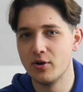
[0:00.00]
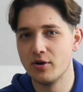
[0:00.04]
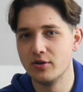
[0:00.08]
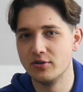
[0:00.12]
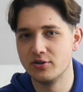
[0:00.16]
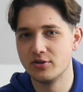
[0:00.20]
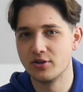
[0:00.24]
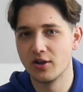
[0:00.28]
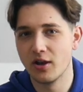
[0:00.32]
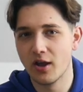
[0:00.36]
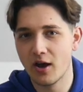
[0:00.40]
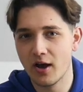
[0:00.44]

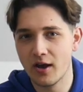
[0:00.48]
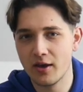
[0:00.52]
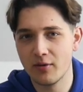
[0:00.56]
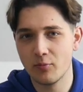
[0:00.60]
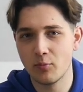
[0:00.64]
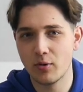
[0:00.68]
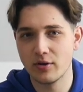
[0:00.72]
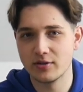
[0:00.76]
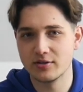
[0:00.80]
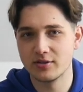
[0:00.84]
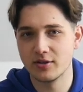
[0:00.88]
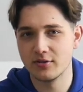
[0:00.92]
in July
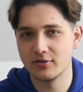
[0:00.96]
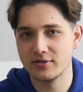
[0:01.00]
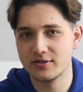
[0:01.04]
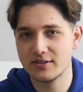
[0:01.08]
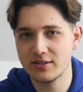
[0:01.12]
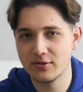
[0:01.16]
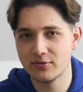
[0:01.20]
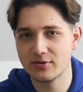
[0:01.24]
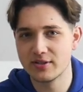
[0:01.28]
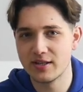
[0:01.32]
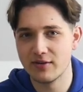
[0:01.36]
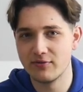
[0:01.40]
whilst I was
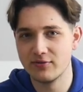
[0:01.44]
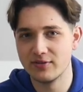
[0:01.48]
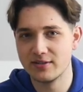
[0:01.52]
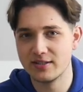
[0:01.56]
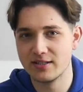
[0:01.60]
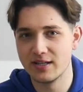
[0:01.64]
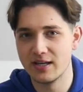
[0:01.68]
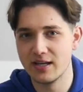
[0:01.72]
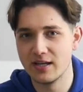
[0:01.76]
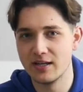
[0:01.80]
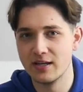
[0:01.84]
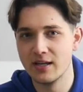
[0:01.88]
still
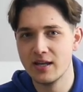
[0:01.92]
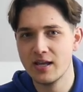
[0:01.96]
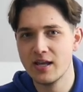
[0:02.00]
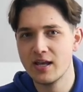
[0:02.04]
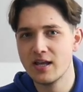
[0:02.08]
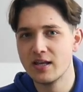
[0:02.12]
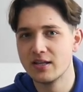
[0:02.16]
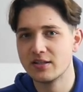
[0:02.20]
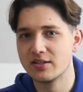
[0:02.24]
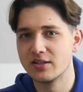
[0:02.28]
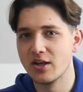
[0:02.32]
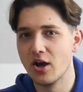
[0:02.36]
17.
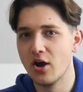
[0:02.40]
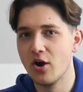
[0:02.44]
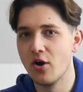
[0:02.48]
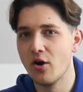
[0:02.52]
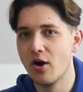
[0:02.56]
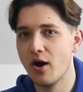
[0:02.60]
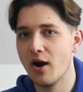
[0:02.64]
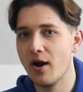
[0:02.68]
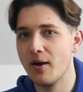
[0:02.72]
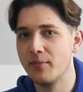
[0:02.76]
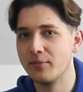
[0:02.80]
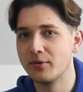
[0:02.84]
So
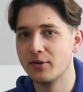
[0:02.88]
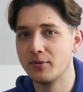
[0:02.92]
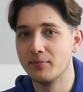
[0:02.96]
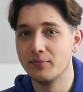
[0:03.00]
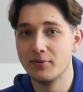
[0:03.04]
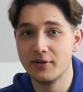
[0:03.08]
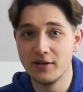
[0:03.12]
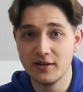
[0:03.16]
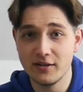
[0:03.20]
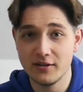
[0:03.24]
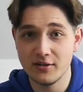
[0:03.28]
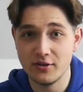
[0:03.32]
I'm
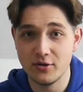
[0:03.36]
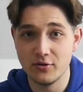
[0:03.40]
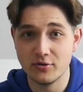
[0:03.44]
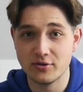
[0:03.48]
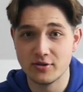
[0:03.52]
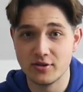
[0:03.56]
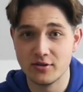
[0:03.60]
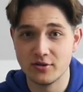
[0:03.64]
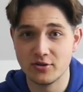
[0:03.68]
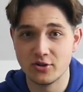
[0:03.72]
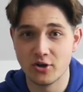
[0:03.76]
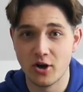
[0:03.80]
completely new
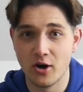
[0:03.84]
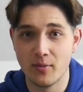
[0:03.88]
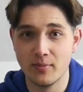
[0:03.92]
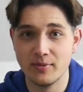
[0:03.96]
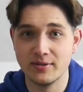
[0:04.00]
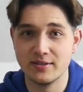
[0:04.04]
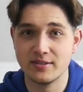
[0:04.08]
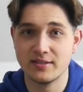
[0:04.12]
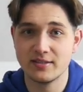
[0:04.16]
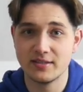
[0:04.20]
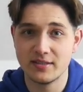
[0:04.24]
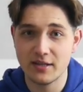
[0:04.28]
to the job
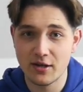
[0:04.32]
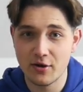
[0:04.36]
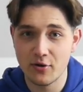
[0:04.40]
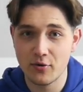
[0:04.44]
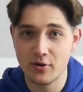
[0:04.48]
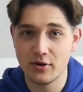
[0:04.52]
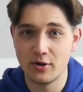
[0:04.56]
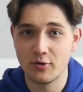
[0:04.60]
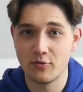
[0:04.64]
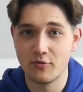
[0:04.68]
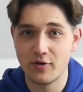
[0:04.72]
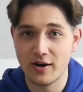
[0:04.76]
and still
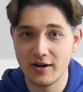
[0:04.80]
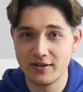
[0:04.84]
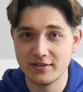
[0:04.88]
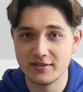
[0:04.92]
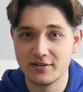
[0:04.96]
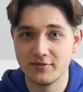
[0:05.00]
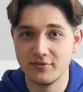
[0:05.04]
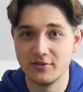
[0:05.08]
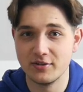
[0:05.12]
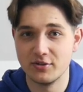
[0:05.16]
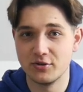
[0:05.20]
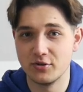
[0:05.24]
in a
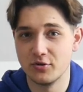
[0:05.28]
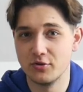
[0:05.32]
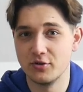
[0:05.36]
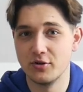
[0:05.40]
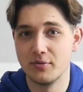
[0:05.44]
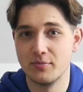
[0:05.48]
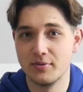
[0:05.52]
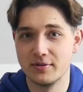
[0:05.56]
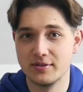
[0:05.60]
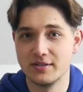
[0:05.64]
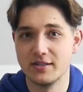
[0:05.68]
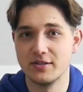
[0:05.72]
relatively
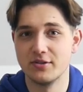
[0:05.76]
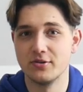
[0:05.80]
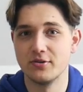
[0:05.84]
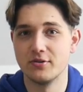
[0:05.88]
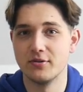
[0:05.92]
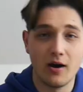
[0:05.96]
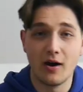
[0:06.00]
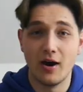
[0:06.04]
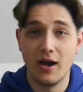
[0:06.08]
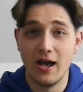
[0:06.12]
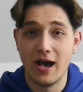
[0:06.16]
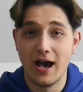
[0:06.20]
junior
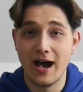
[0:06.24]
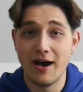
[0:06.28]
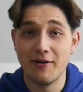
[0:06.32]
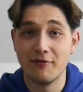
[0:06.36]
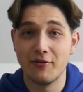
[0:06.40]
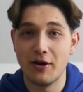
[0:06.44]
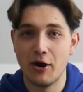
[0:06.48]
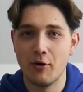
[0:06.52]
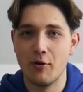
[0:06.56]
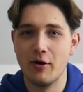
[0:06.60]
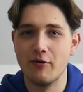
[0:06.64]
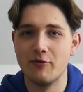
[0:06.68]
position. I have,
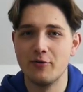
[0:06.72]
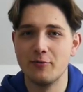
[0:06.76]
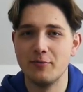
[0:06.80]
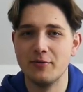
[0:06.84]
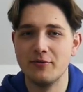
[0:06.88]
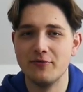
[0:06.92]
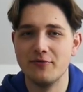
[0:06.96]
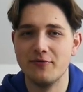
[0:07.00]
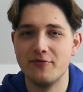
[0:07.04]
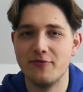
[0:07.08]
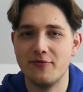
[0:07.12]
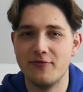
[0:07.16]
however,
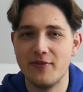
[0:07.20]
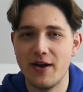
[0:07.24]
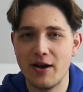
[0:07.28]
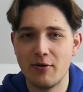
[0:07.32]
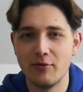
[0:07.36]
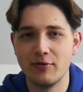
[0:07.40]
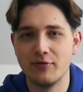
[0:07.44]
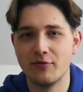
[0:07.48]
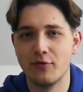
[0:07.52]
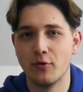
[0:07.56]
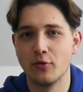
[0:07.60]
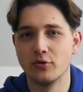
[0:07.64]
been
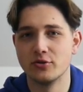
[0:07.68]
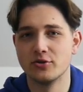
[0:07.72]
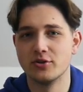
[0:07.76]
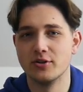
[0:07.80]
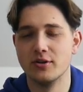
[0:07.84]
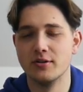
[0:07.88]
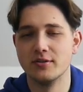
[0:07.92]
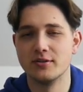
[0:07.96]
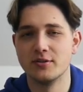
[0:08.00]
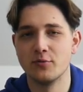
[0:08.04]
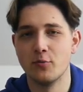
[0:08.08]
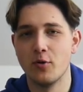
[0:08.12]
very
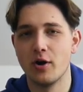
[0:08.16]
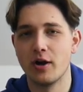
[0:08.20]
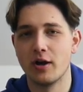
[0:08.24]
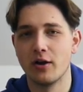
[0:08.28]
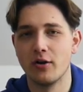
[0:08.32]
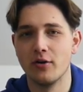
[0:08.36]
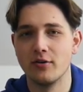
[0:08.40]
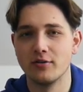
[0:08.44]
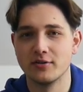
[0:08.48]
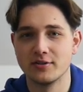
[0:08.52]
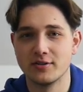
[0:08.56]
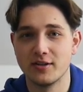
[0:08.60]
fortunate to work
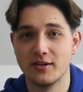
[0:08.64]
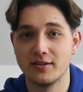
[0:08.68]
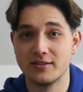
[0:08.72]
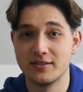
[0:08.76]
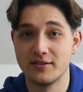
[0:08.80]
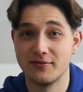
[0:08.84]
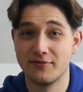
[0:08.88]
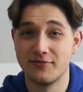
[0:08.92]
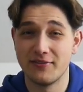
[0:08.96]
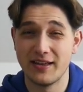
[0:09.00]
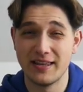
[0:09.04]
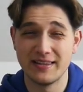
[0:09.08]
alongside
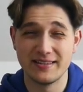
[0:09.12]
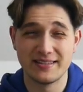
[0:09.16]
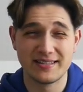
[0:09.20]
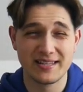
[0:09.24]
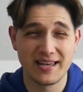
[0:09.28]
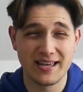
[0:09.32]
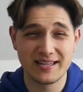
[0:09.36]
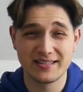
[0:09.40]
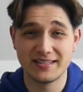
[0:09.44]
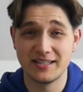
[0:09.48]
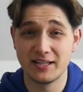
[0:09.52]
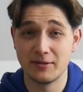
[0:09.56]
some
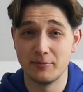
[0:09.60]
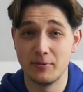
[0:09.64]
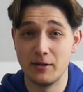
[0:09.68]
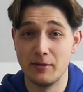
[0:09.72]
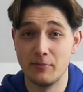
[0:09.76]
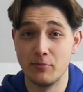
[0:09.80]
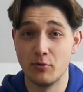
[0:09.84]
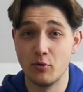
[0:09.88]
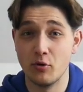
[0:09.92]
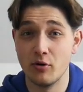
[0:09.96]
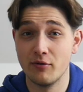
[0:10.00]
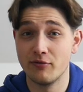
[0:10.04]
fantastic
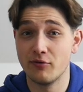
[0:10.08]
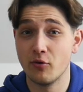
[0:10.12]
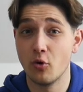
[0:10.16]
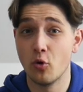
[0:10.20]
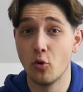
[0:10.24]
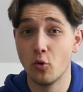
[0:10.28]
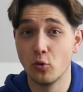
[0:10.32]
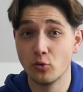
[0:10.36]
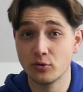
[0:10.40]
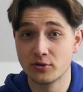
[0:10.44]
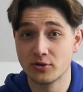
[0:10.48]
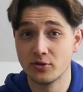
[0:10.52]
people who have
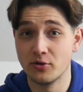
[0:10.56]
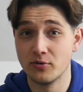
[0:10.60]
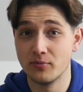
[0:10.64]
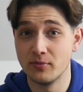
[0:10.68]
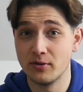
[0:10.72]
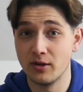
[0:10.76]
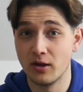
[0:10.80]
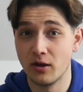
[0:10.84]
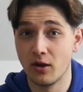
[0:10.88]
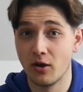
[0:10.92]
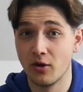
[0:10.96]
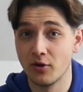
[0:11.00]
all taught
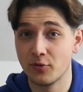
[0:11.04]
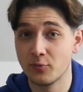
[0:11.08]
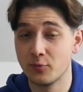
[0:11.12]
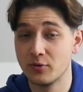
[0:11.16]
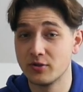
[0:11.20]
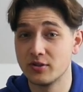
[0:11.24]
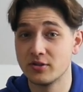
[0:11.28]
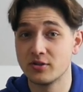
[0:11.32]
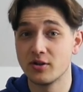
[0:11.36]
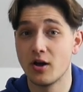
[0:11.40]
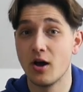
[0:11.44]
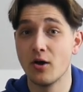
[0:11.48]
me a lot,
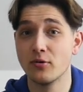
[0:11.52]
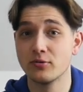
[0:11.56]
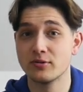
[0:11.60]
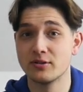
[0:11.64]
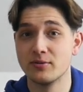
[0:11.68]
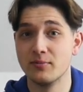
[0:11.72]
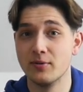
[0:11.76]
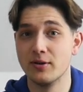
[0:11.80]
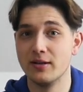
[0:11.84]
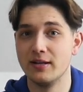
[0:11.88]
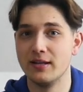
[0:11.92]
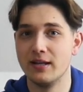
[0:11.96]
which has
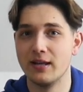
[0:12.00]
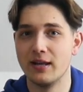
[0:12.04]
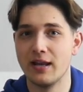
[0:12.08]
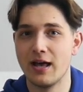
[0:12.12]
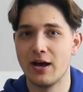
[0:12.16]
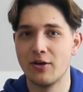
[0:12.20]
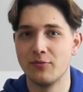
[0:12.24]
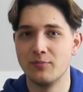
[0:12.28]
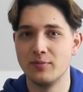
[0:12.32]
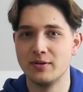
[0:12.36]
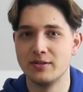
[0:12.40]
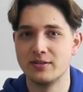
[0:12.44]
ultimately
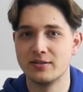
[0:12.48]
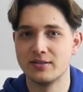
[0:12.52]
allowed me to